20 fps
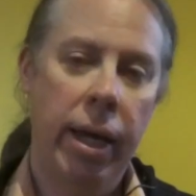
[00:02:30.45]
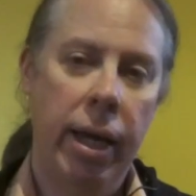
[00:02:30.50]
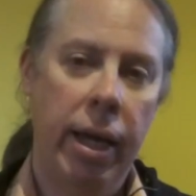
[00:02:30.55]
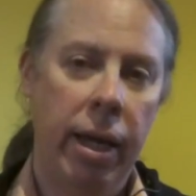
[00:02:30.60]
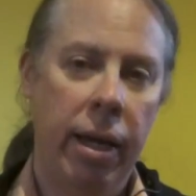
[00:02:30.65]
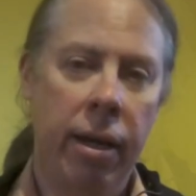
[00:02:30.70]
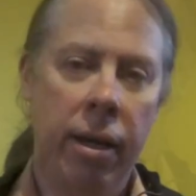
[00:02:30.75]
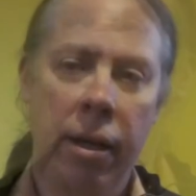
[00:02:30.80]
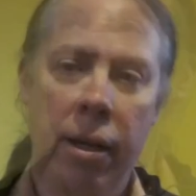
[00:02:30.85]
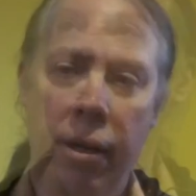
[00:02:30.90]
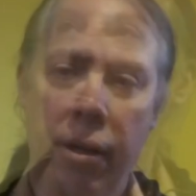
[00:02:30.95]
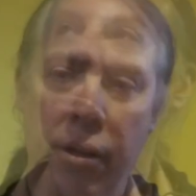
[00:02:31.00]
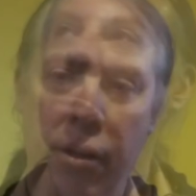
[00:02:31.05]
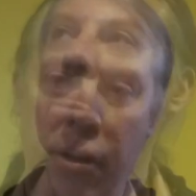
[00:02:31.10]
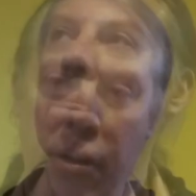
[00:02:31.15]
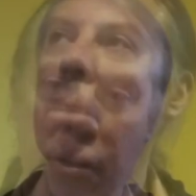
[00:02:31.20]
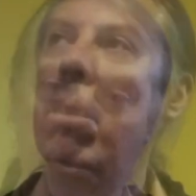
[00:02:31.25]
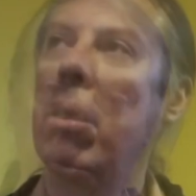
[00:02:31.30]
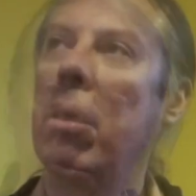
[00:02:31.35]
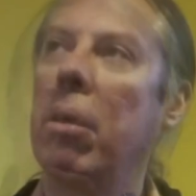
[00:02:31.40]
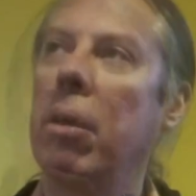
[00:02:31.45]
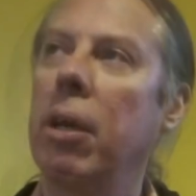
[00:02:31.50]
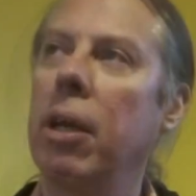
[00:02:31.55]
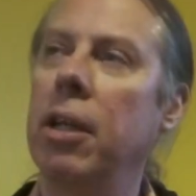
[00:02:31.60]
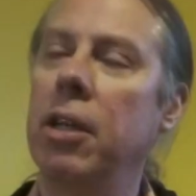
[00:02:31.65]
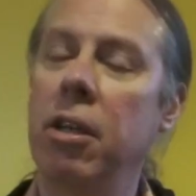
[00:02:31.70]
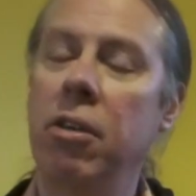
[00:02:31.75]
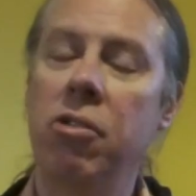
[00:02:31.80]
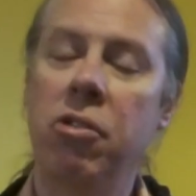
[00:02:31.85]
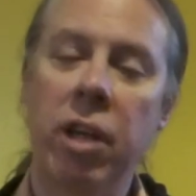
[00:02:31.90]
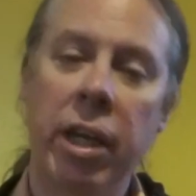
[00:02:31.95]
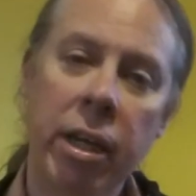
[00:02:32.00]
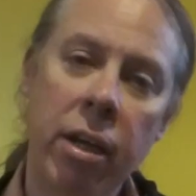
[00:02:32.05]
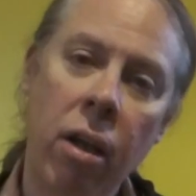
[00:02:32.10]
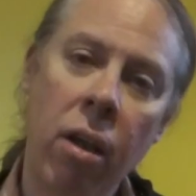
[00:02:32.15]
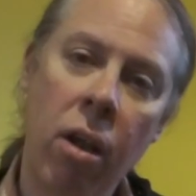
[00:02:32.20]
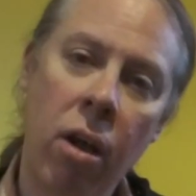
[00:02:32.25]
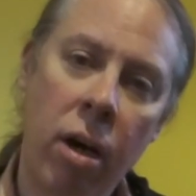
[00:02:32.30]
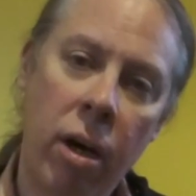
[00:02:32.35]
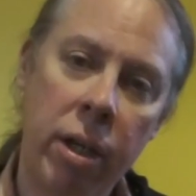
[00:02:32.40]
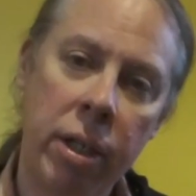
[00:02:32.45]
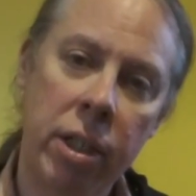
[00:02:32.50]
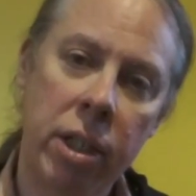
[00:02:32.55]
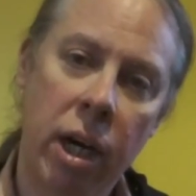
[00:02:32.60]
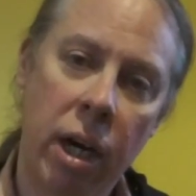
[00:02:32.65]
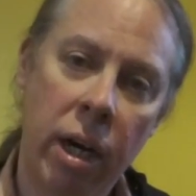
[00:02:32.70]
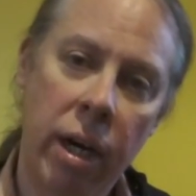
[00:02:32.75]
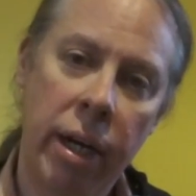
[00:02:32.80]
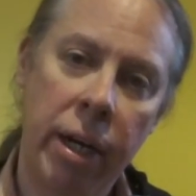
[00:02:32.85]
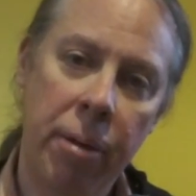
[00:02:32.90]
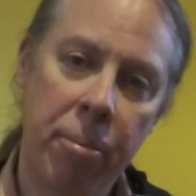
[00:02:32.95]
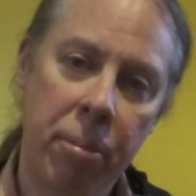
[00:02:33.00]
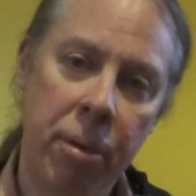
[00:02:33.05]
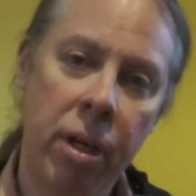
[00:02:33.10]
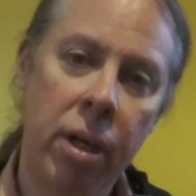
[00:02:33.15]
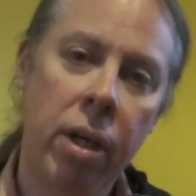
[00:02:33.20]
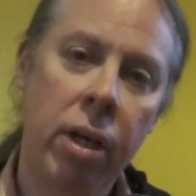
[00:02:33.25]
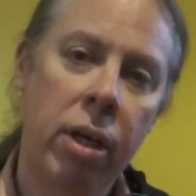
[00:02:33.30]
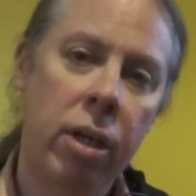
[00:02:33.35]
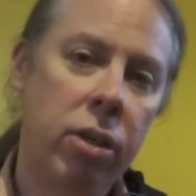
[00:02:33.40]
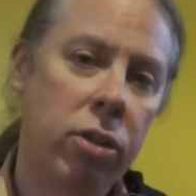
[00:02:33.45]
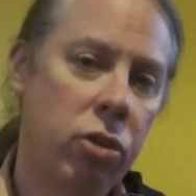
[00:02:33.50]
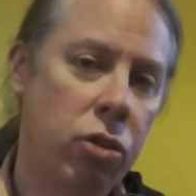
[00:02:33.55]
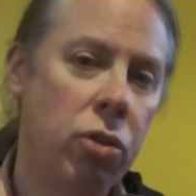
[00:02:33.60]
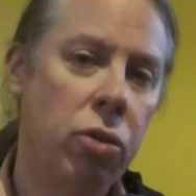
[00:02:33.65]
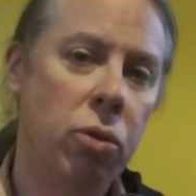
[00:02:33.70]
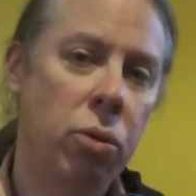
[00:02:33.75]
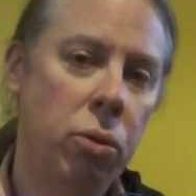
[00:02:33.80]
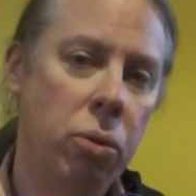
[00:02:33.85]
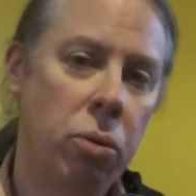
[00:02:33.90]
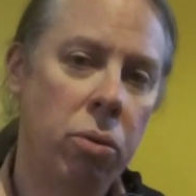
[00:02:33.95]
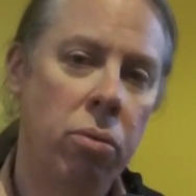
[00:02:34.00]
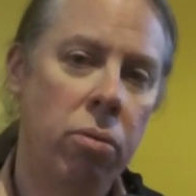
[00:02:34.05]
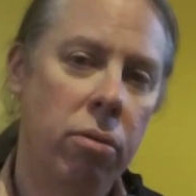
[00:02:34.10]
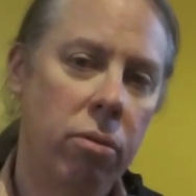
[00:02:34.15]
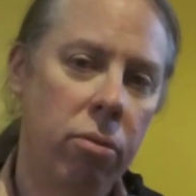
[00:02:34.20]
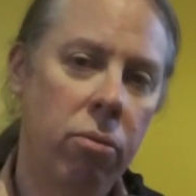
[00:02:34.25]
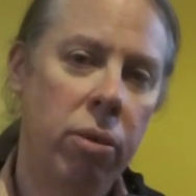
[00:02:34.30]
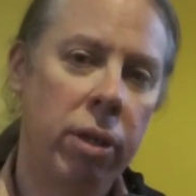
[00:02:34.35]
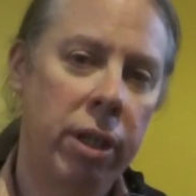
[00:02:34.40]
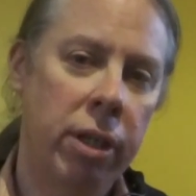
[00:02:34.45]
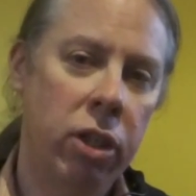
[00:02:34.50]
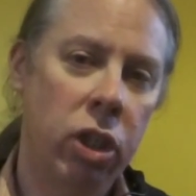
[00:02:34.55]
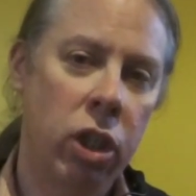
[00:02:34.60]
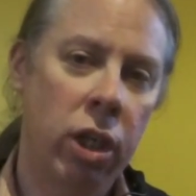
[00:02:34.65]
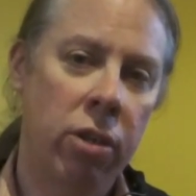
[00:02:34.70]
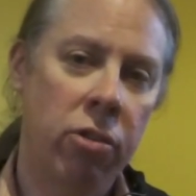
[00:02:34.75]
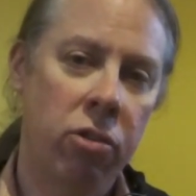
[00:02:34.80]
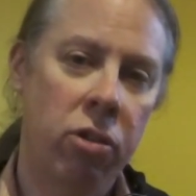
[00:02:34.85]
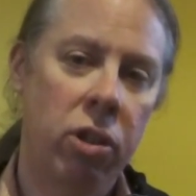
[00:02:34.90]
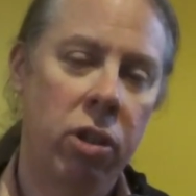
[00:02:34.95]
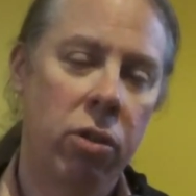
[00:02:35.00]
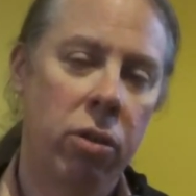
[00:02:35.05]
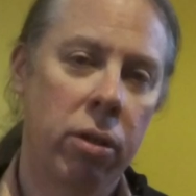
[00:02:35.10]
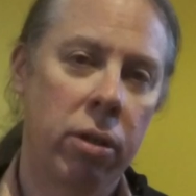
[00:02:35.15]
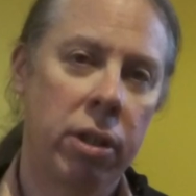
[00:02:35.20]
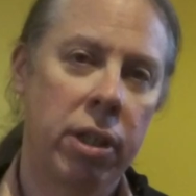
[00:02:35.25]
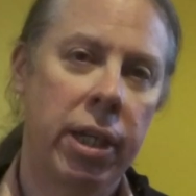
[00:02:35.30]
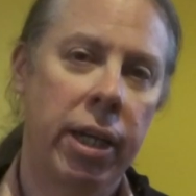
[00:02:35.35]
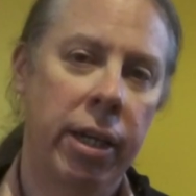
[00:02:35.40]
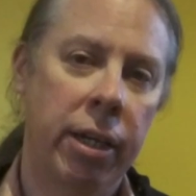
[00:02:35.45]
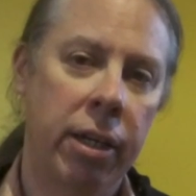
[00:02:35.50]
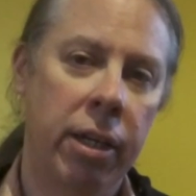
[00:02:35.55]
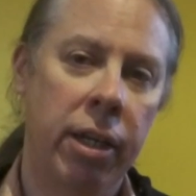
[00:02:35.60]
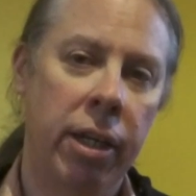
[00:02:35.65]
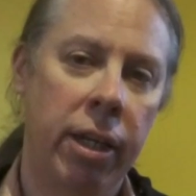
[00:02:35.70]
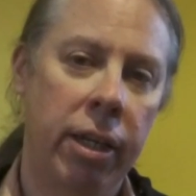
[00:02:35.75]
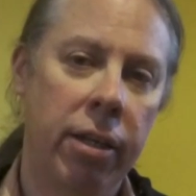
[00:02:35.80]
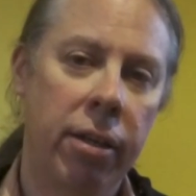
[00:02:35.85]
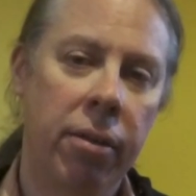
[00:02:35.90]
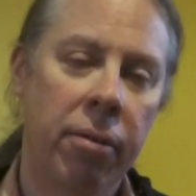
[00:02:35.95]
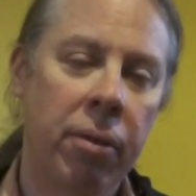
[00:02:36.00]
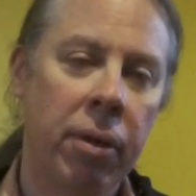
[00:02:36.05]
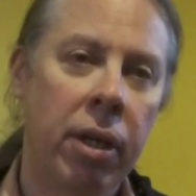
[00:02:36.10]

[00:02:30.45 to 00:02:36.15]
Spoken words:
and it does take a long time to readjust your technique.